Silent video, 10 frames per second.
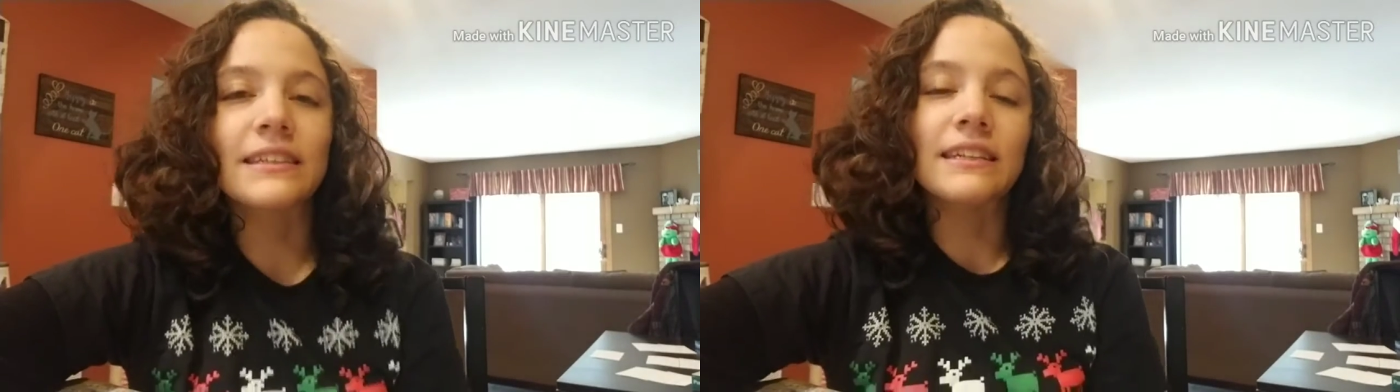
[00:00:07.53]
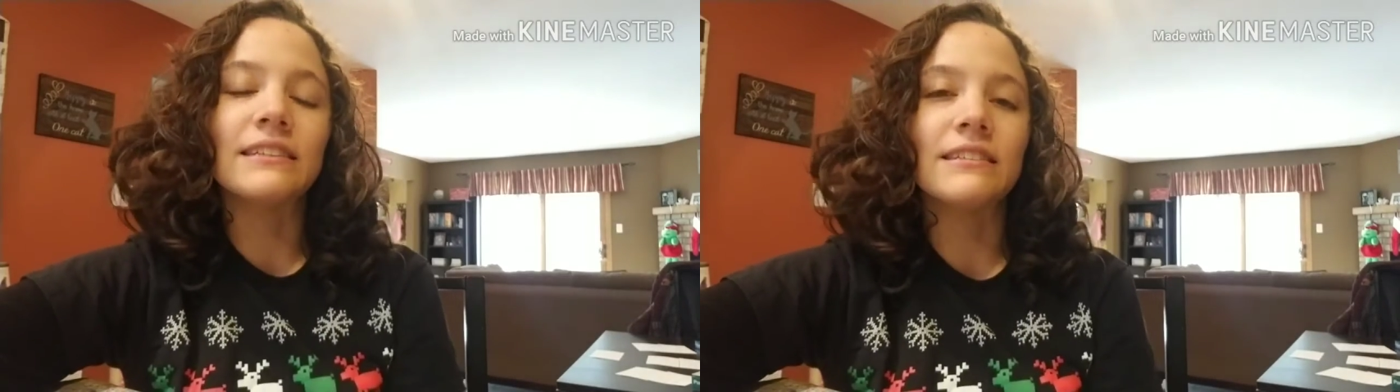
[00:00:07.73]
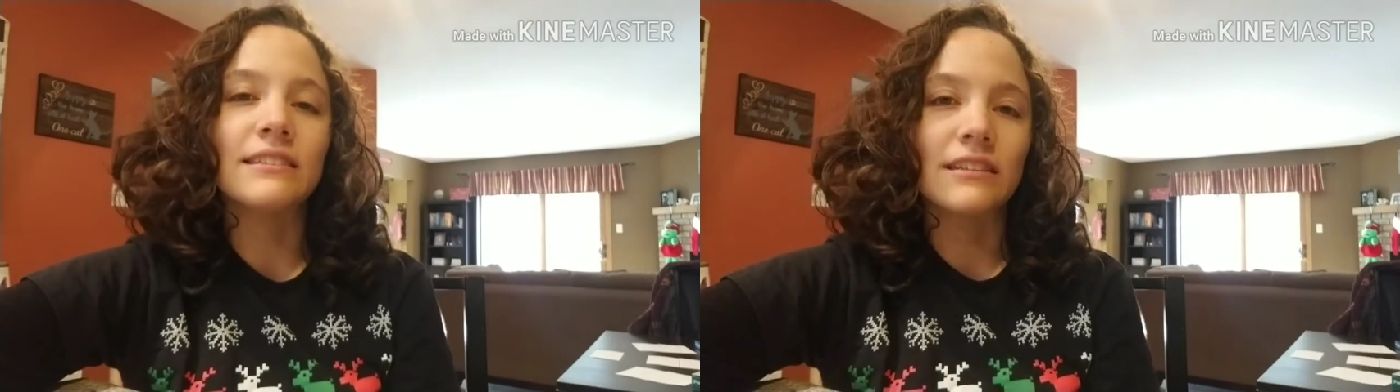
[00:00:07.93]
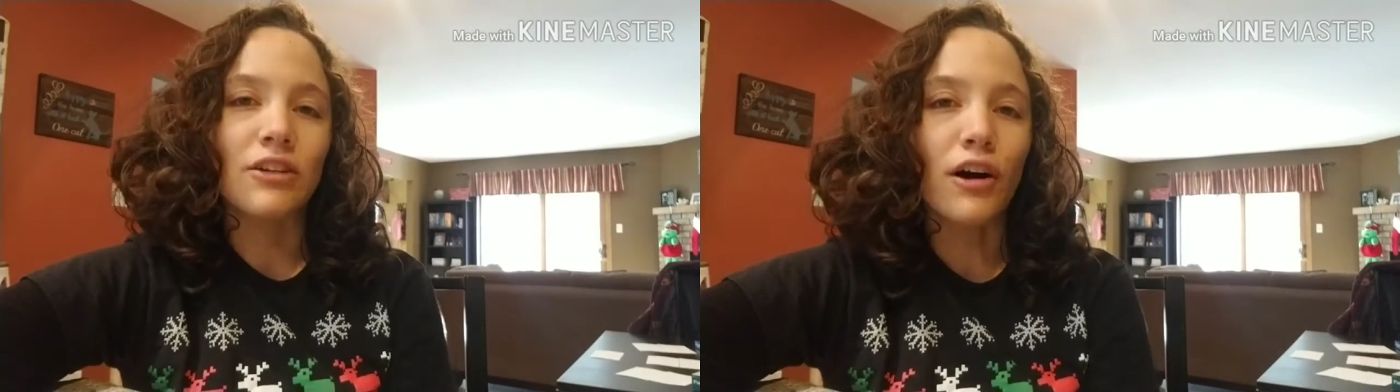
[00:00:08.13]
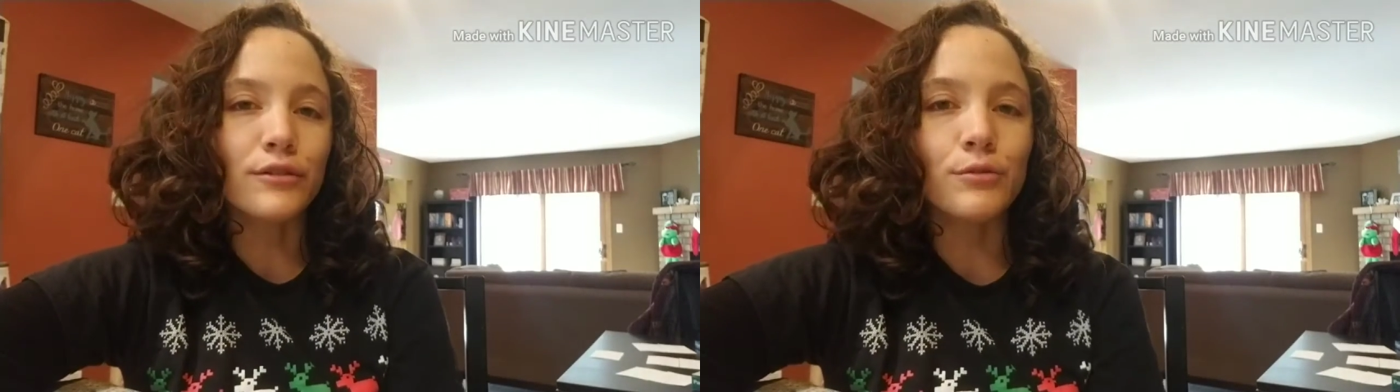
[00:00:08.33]
kittens and
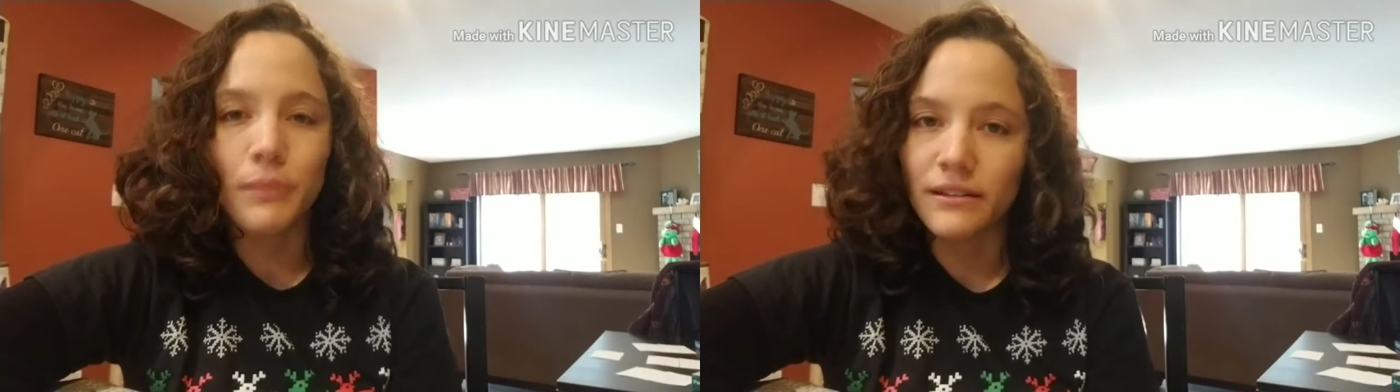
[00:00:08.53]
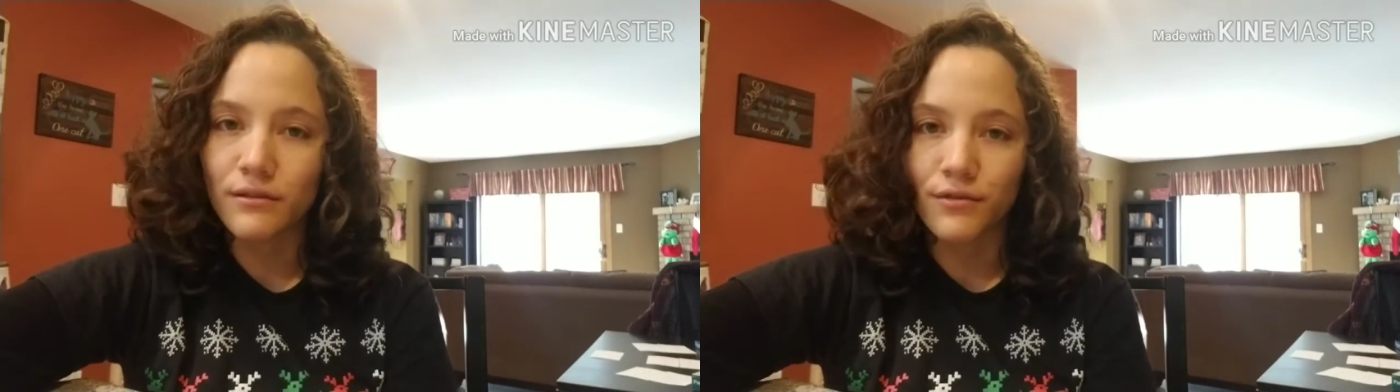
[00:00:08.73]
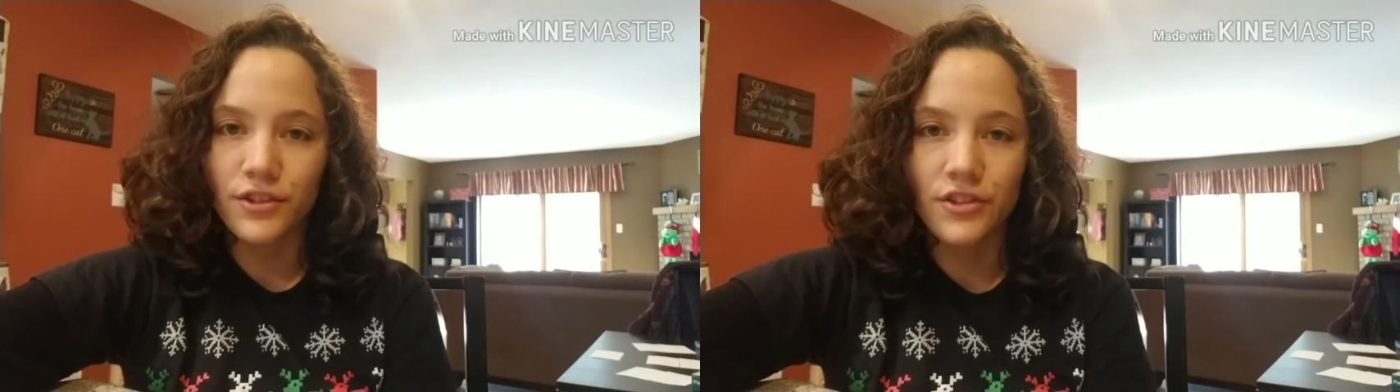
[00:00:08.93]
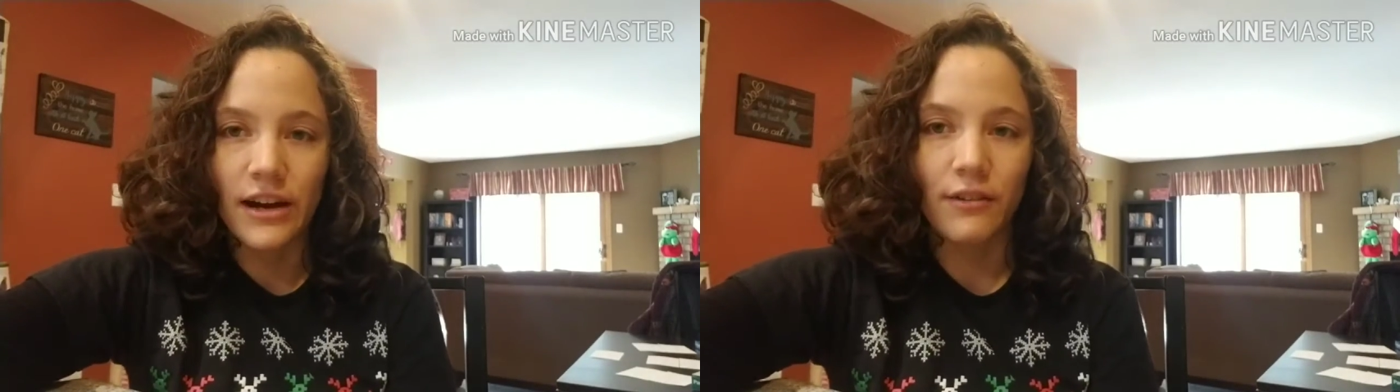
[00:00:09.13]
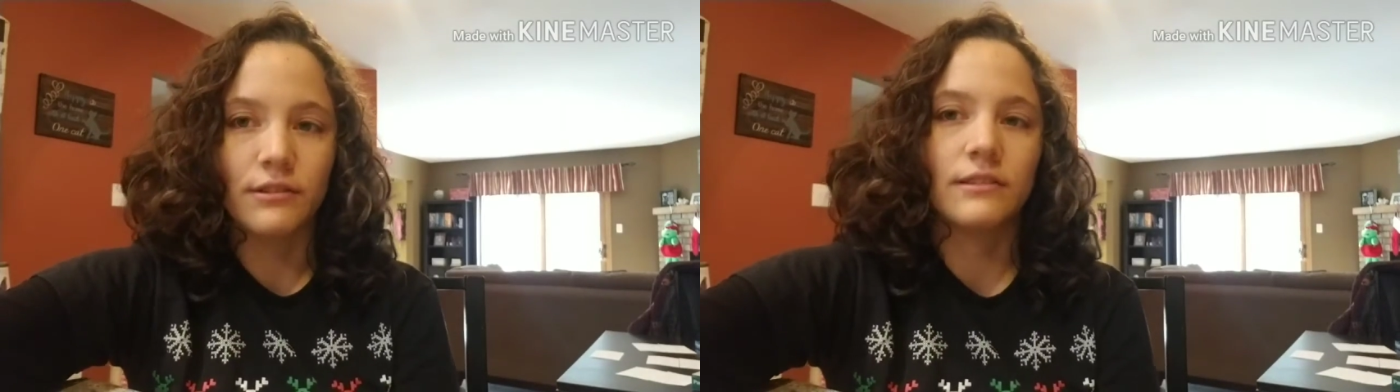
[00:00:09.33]
all new pets for your
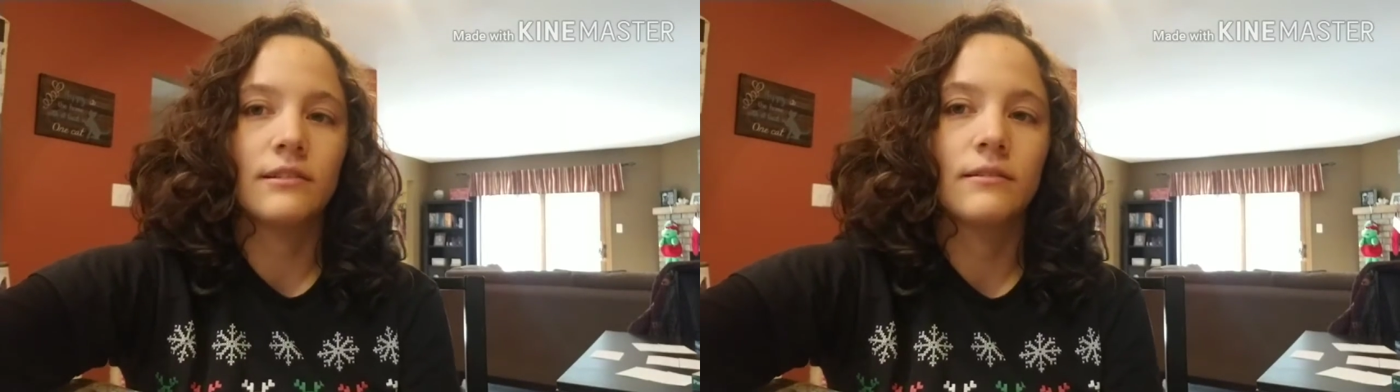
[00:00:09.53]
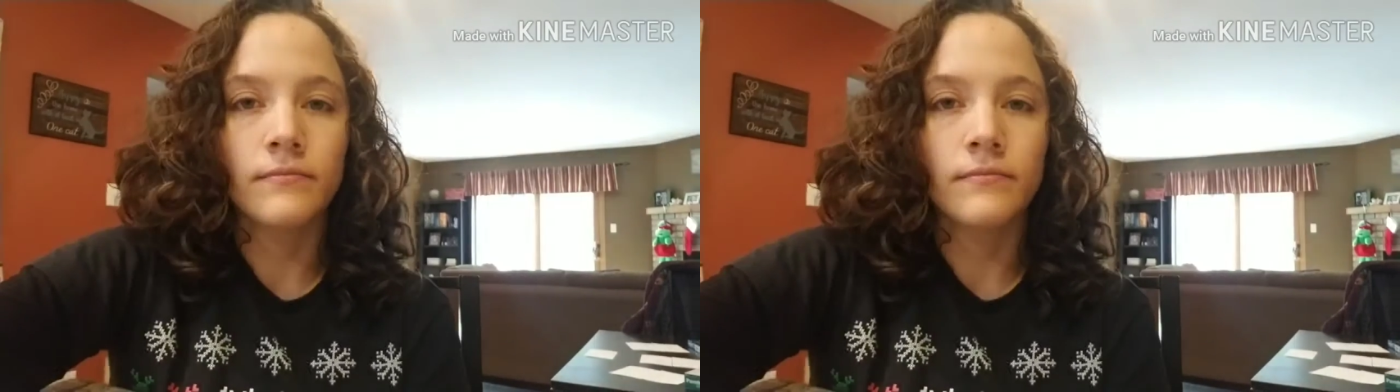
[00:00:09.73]
house.